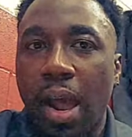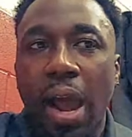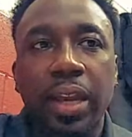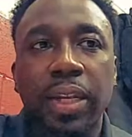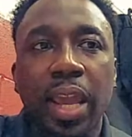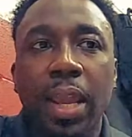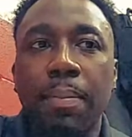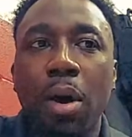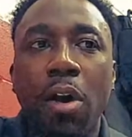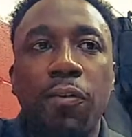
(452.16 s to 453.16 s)
I could
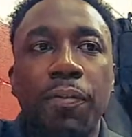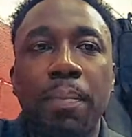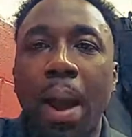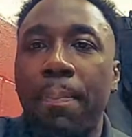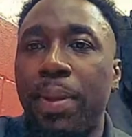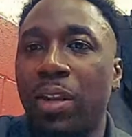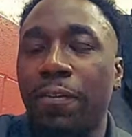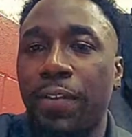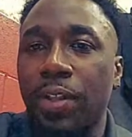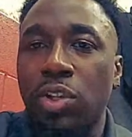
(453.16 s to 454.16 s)
name off my
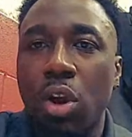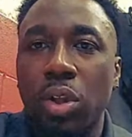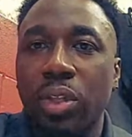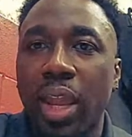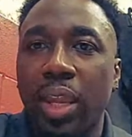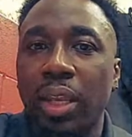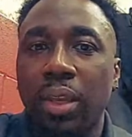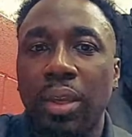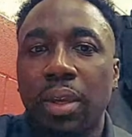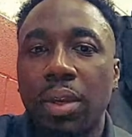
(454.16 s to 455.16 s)
benefits all
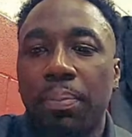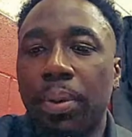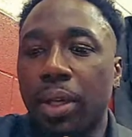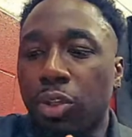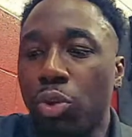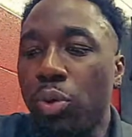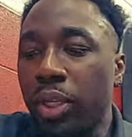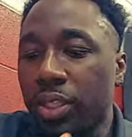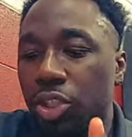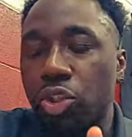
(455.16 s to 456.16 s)
day, but you
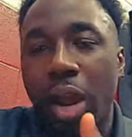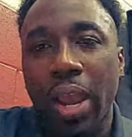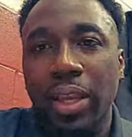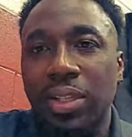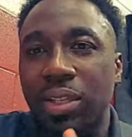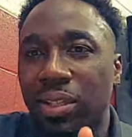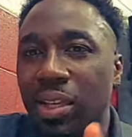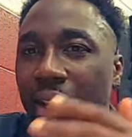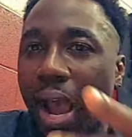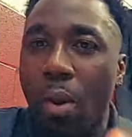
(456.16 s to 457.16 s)
need to try it to
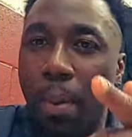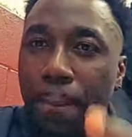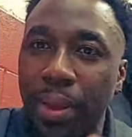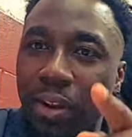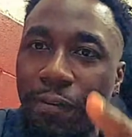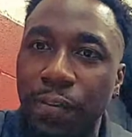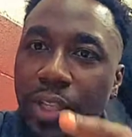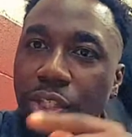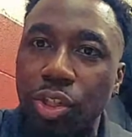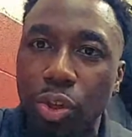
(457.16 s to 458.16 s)
see how it
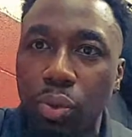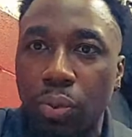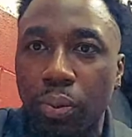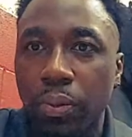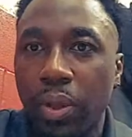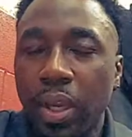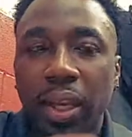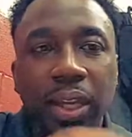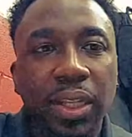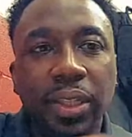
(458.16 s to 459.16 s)
benefits you.
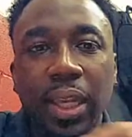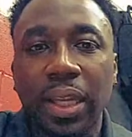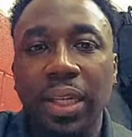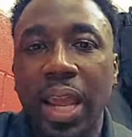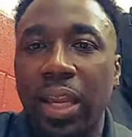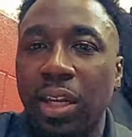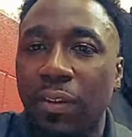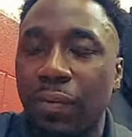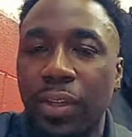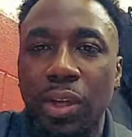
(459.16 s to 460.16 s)
Anything
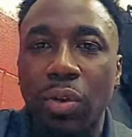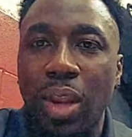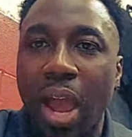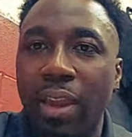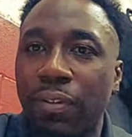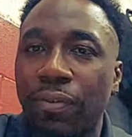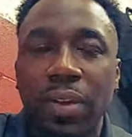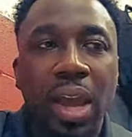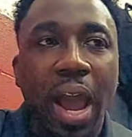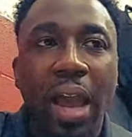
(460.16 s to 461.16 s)
negative in your
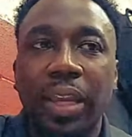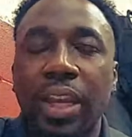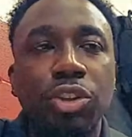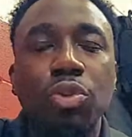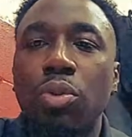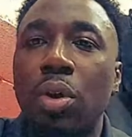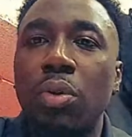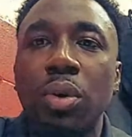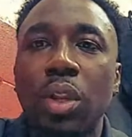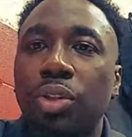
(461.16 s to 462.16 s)
life, again, you
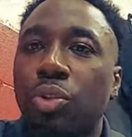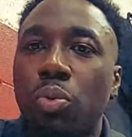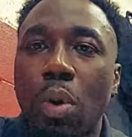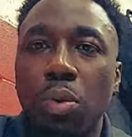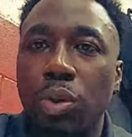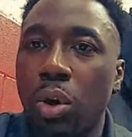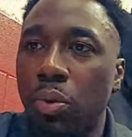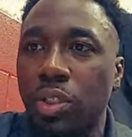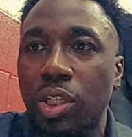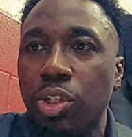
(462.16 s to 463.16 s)
don't you won't
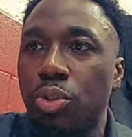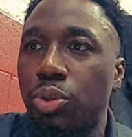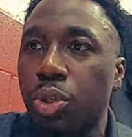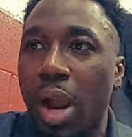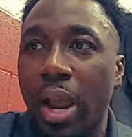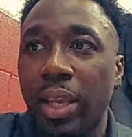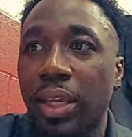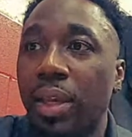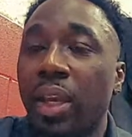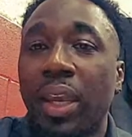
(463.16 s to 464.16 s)
know until you try
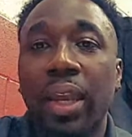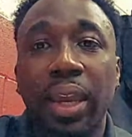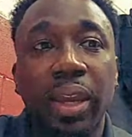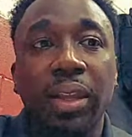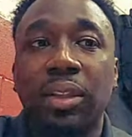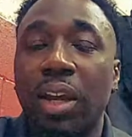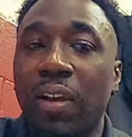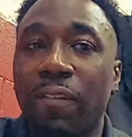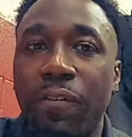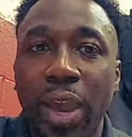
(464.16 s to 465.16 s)
it and
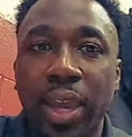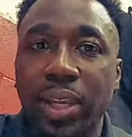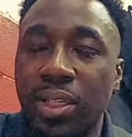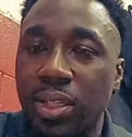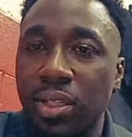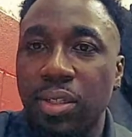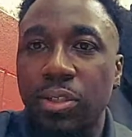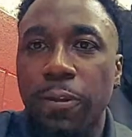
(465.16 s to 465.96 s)
the effects